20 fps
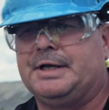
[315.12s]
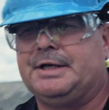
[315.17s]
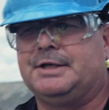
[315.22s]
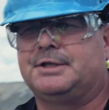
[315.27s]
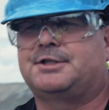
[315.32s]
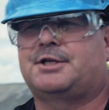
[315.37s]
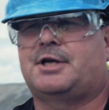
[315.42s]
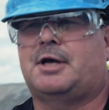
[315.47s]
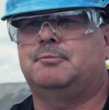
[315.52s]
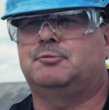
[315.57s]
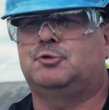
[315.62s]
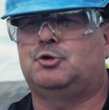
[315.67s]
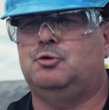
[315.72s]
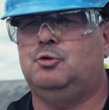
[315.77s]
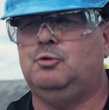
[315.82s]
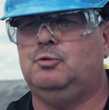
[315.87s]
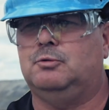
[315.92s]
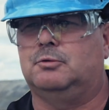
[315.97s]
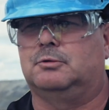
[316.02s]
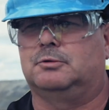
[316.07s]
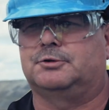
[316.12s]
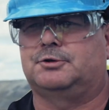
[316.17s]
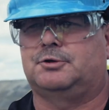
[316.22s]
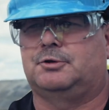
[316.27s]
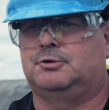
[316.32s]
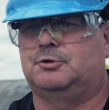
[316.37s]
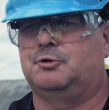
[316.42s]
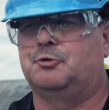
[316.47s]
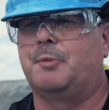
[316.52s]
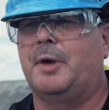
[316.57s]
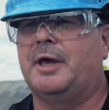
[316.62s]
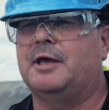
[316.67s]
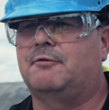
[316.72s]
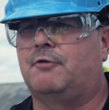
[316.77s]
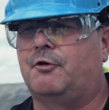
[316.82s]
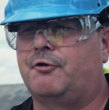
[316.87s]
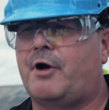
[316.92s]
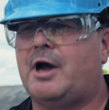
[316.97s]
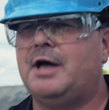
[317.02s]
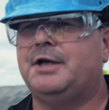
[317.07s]
needs some tools to make
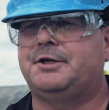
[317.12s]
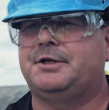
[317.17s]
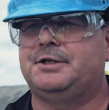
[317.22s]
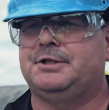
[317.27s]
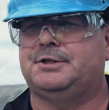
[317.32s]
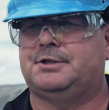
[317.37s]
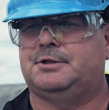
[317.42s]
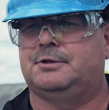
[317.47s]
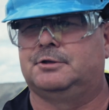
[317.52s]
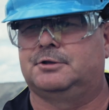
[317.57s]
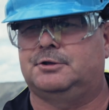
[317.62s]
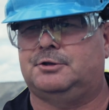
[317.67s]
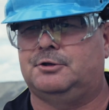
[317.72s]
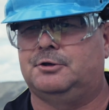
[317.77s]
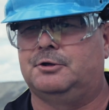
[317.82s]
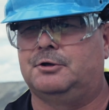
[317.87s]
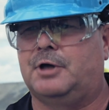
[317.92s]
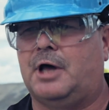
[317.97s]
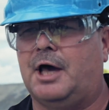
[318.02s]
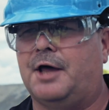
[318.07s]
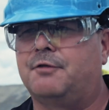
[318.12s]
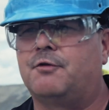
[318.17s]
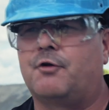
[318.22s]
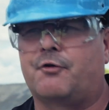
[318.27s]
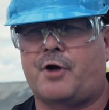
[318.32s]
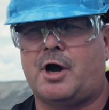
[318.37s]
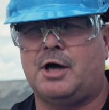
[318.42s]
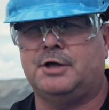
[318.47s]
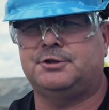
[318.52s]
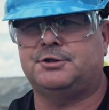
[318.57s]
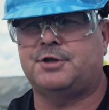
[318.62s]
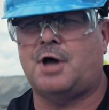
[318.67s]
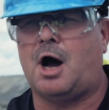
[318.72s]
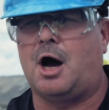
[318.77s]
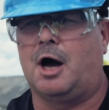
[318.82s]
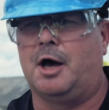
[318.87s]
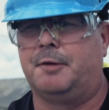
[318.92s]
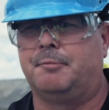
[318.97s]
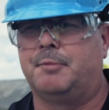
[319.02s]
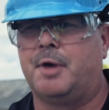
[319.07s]
the right decision at the right
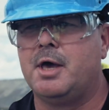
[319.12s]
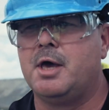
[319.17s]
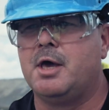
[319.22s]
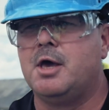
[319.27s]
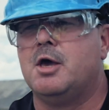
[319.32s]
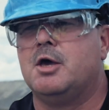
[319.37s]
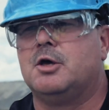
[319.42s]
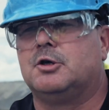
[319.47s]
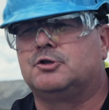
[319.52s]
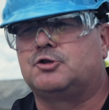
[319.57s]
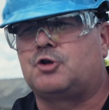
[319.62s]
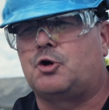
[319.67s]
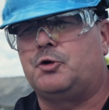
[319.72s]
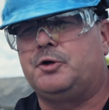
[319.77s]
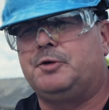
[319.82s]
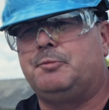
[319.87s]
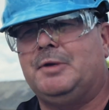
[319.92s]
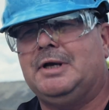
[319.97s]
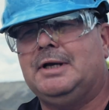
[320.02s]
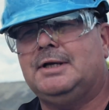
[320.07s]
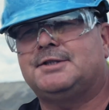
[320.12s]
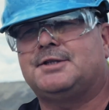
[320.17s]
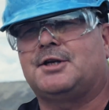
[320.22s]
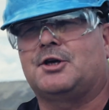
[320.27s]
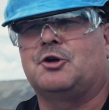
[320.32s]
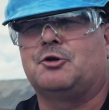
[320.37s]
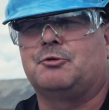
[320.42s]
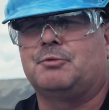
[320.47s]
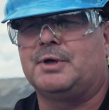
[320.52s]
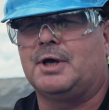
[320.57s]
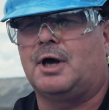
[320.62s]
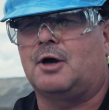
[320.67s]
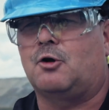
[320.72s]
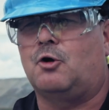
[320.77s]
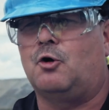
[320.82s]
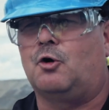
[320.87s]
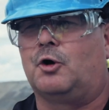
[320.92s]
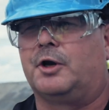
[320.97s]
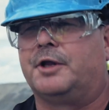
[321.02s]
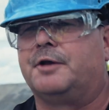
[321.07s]
time. So in Millisecond we are
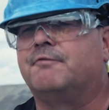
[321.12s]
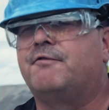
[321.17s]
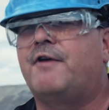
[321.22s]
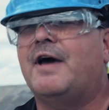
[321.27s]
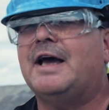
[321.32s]
calling